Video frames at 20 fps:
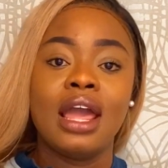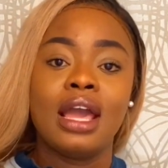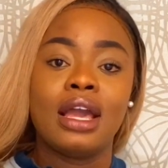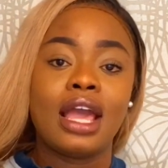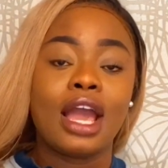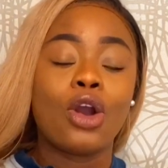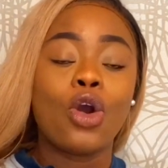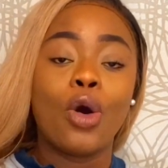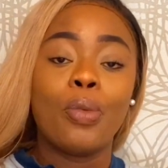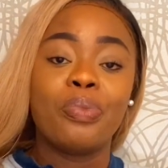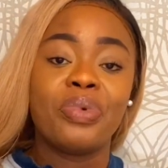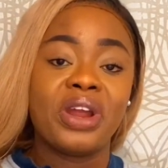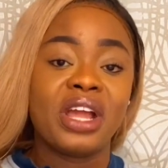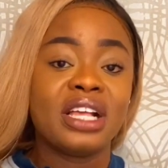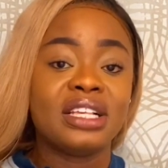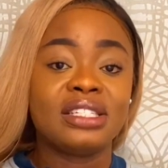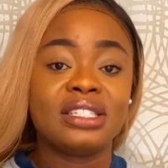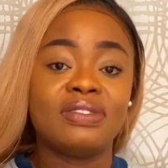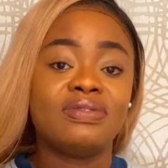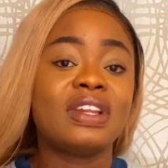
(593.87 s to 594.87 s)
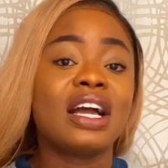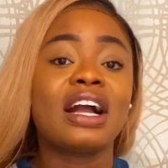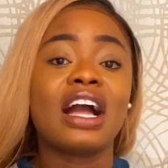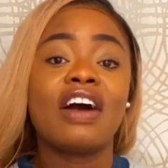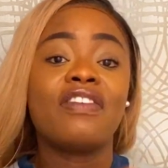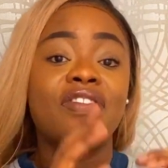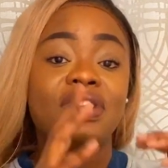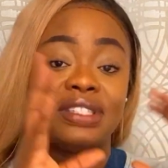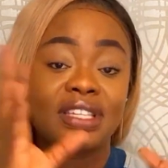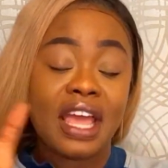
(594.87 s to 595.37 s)
a comprehensive that
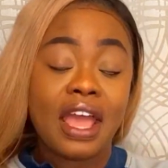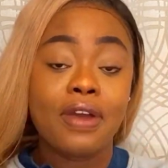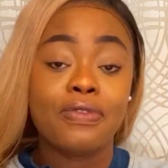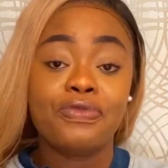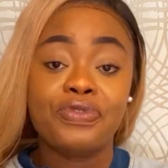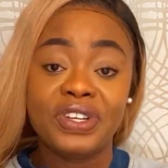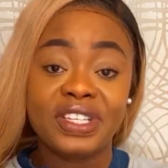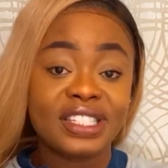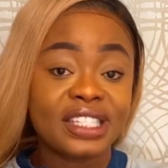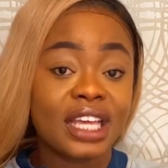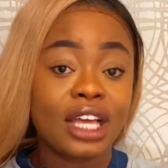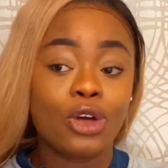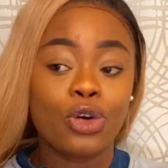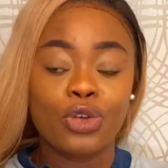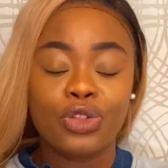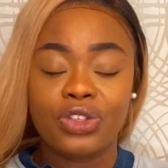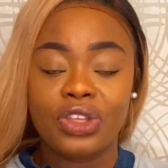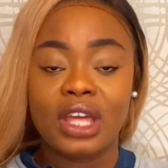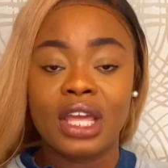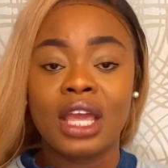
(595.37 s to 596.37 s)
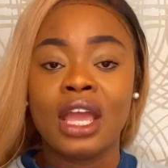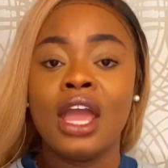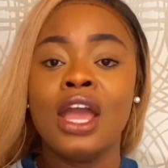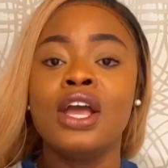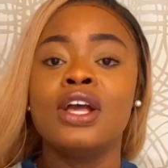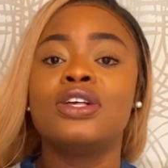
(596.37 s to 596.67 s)
covers every single thing.